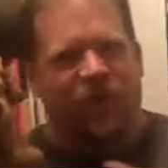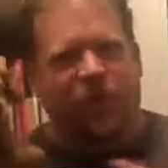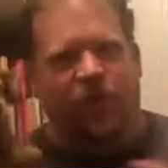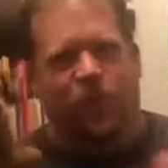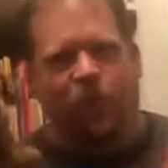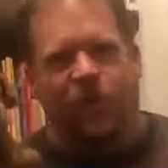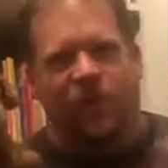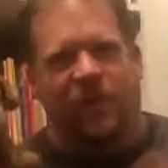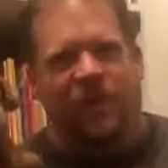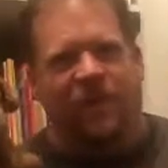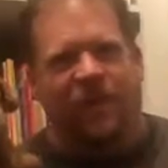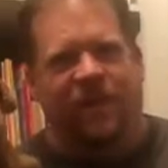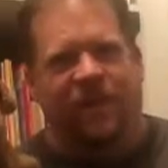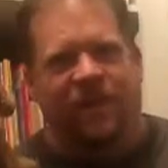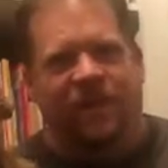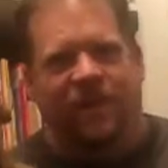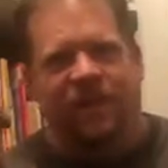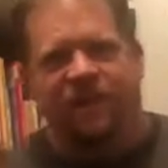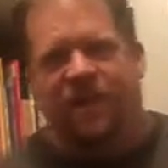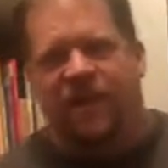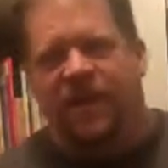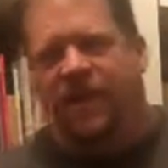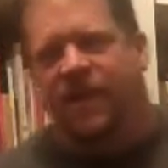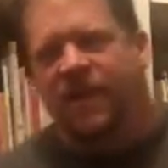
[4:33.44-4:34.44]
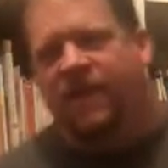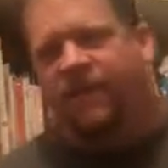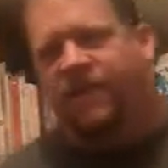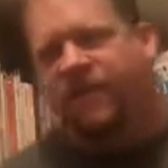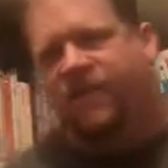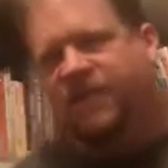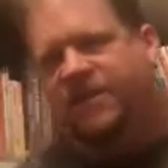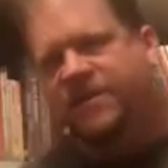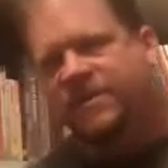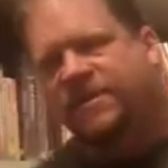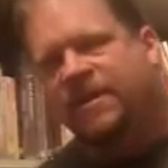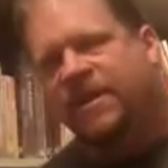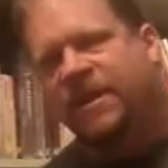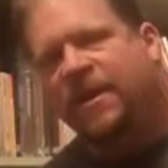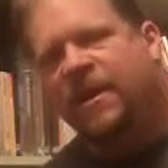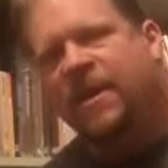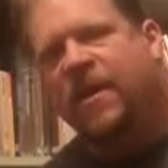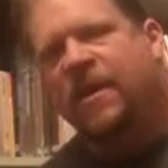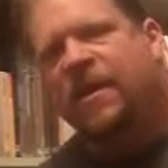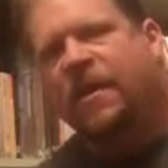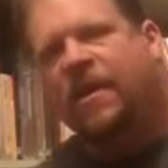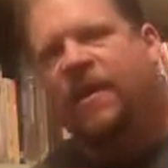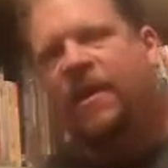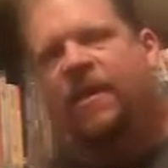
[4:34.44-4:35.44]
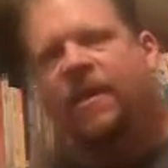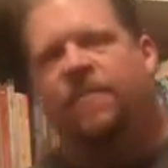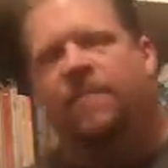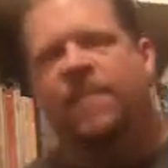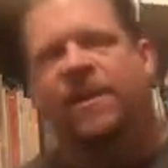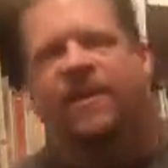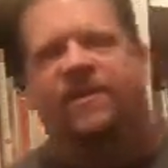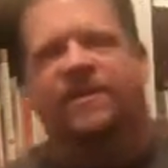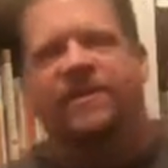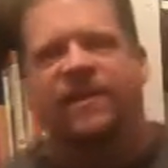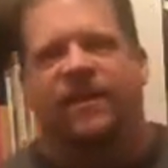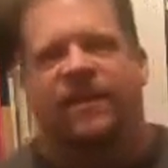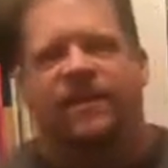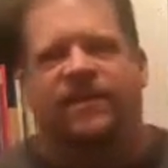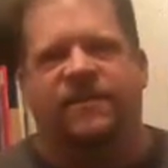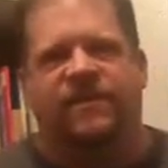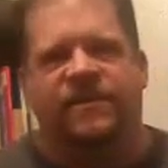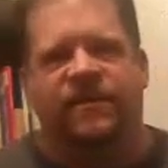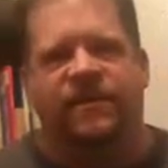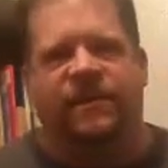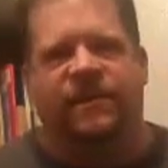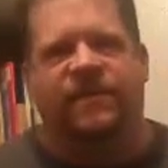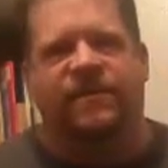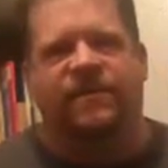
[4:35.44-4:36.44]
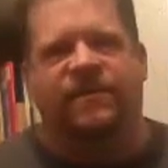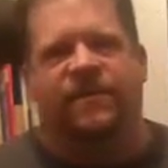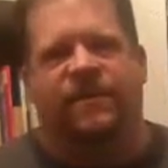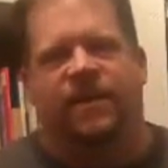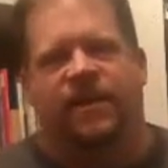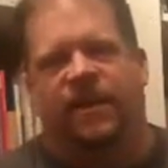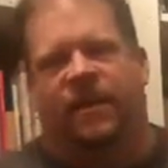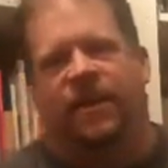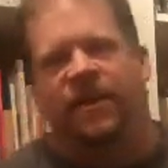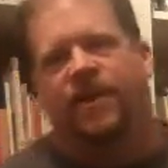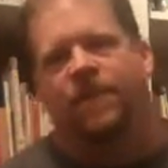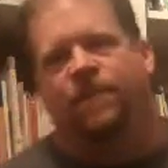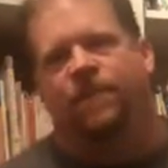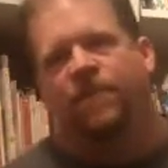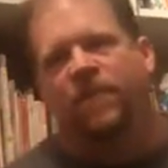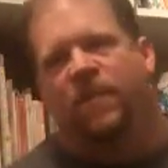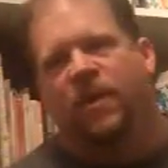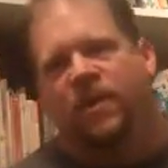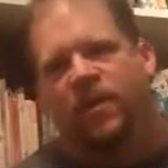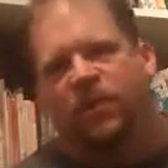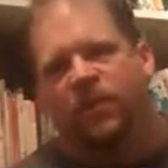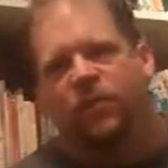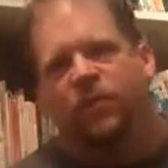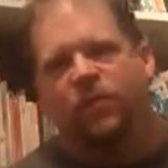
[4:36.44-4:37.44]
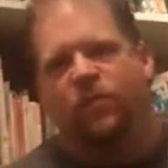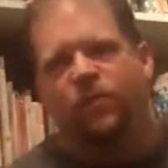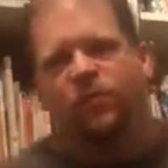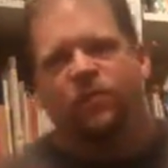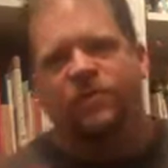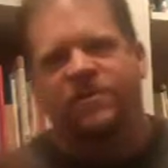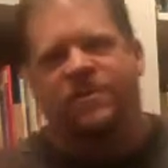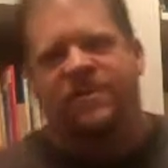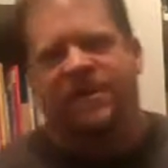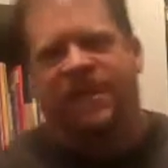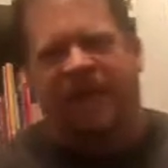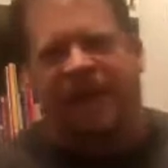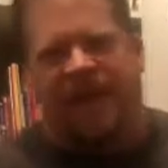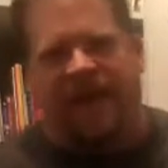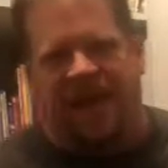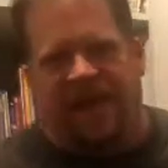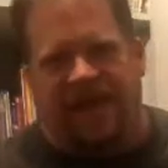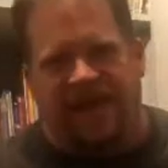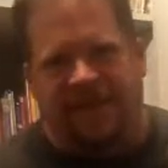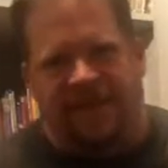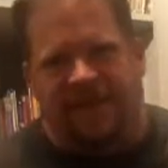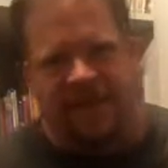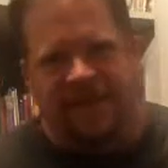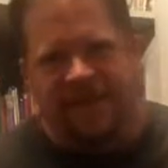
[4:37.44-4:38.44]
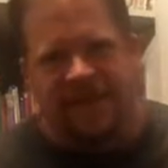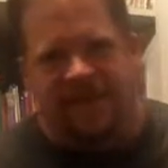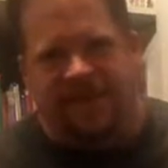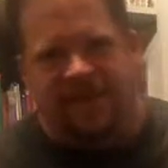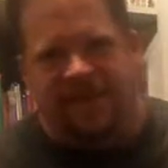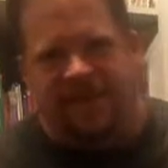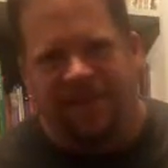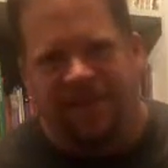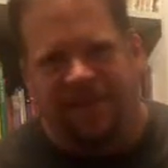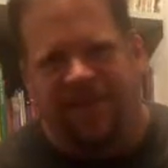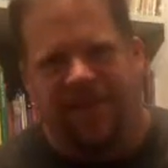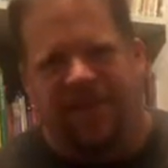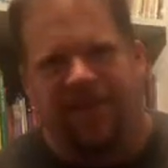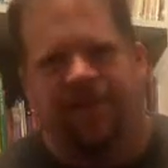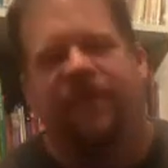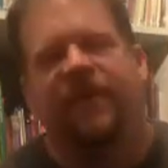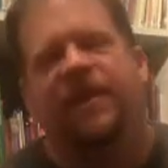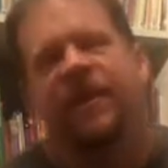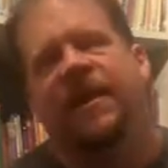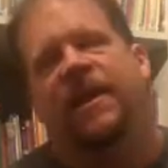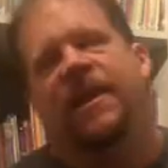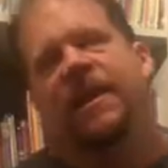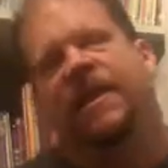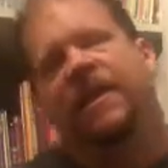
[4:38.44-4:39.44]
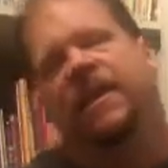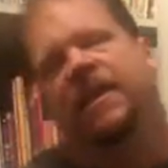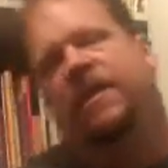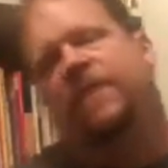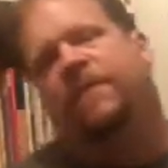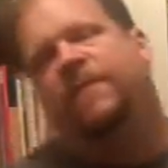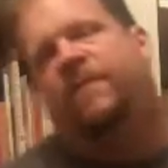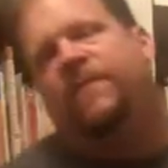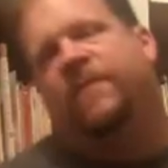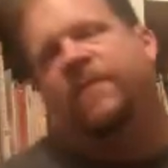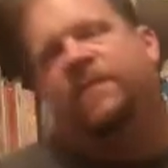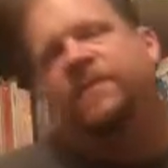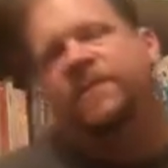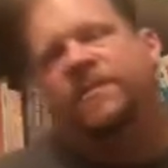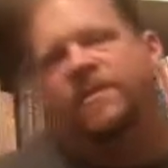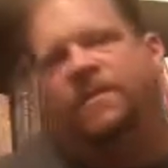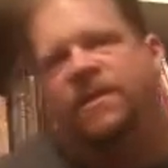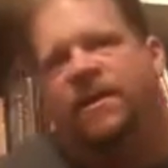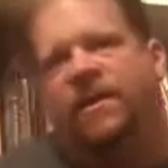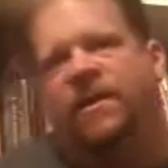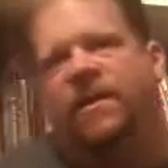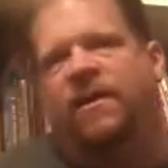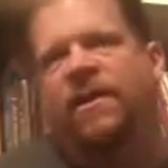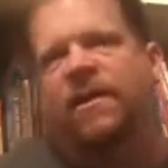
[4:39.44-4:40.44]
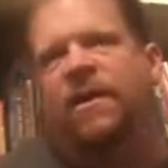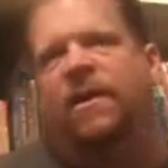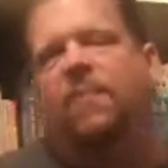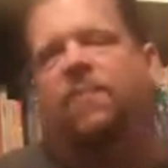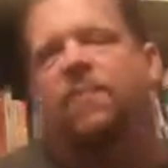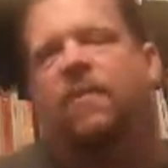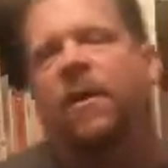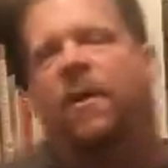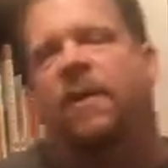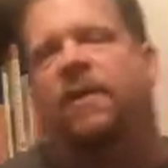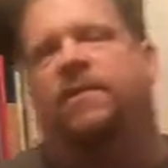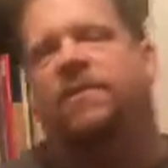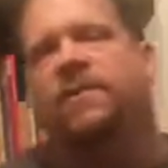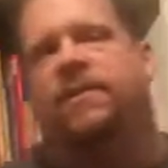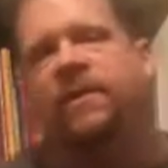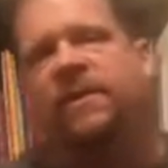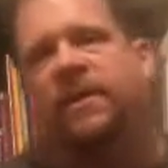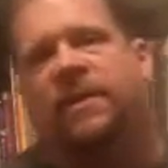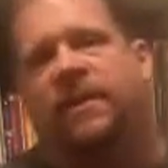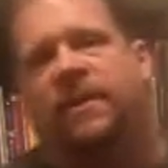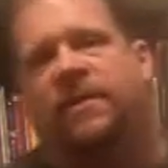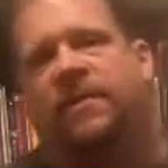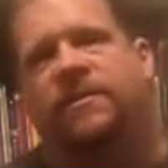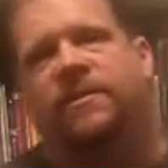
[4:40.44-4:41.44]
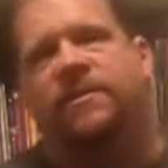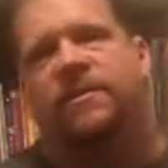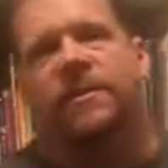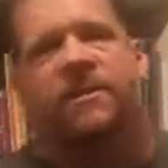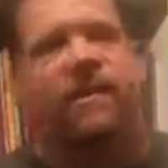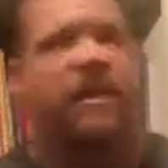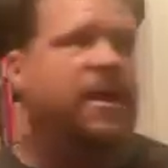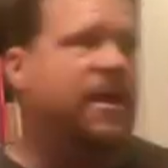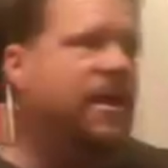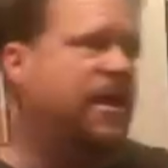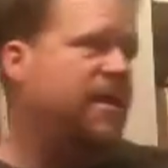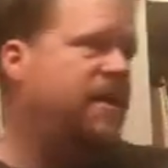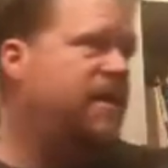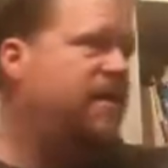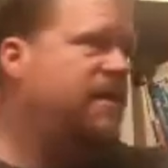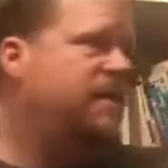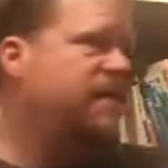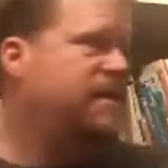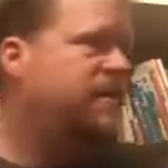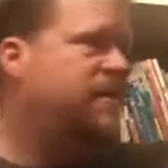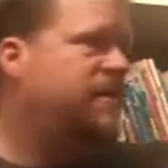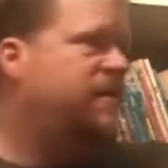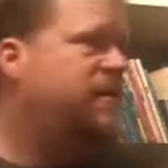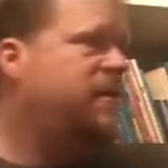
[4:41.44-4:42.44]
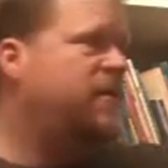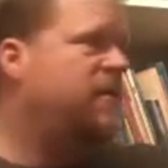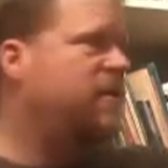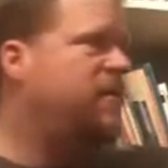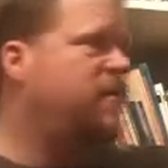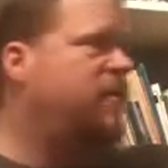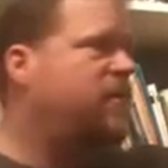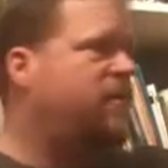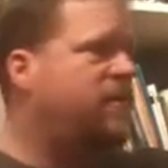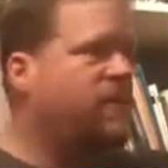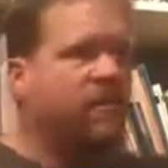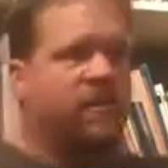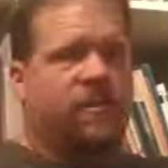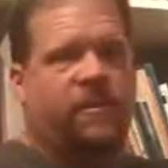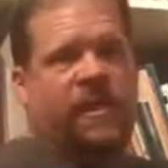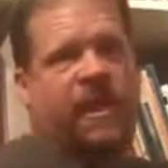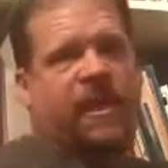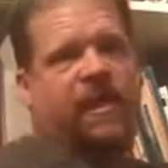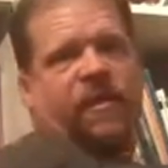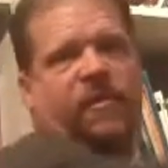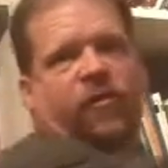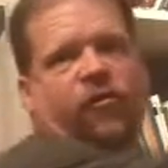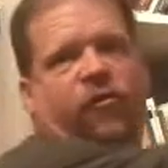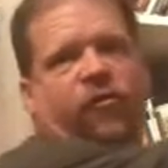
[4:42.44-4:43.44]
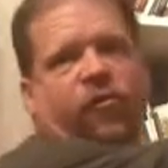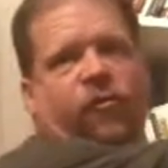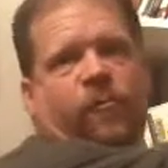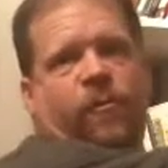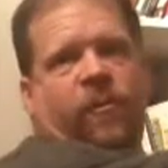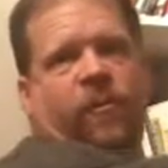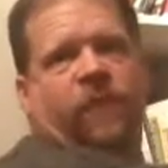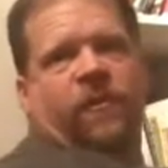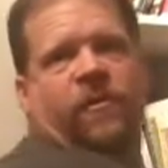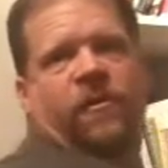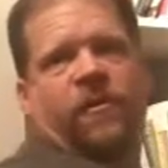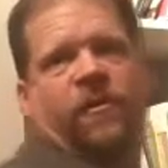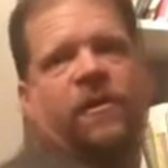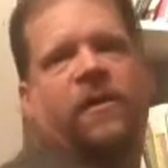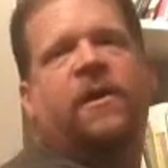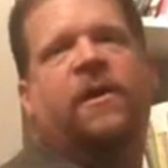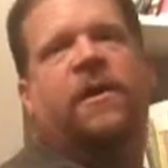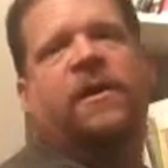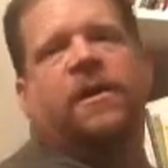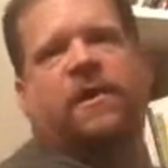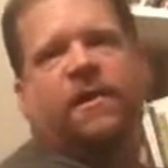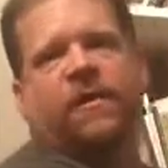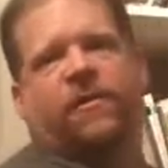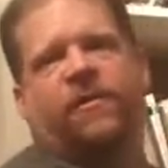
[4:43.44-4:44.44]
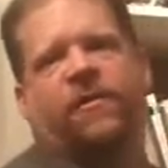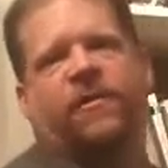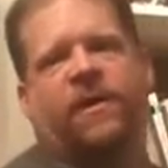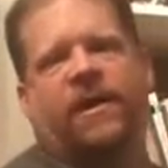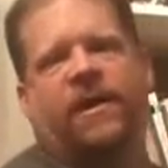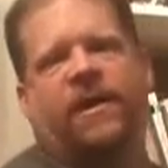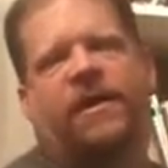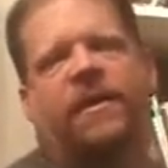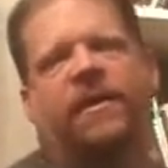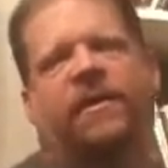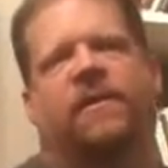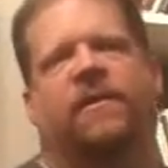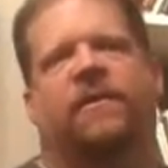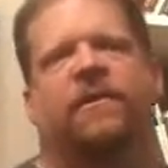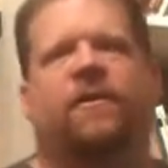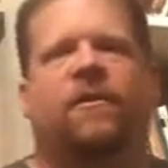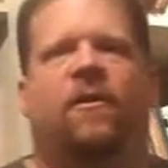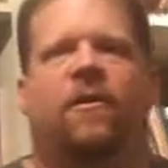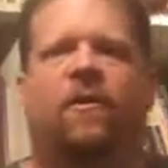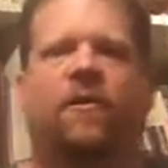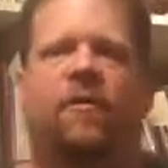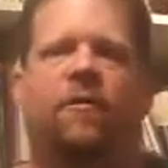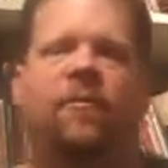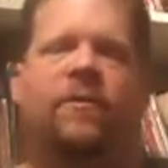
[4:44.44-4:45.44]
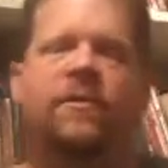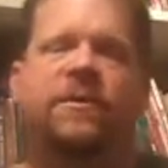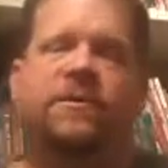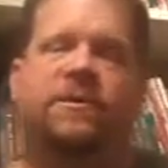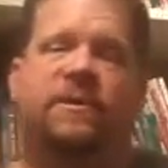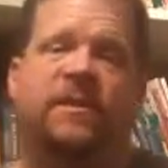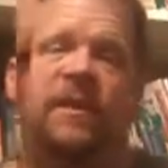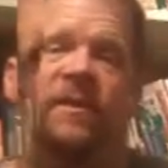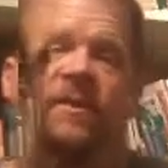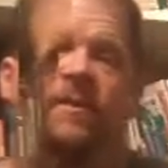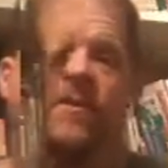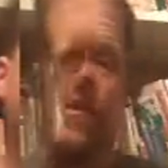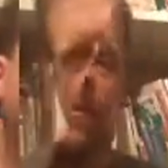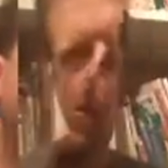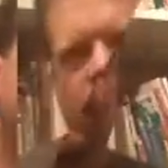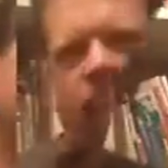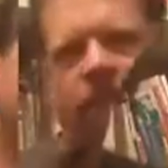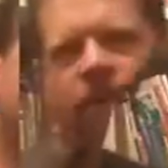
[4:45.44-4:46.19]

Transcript: we love. If it's amatis, it's yous guys love. And if it's amant, it's they. That group over there, they are the ones loving.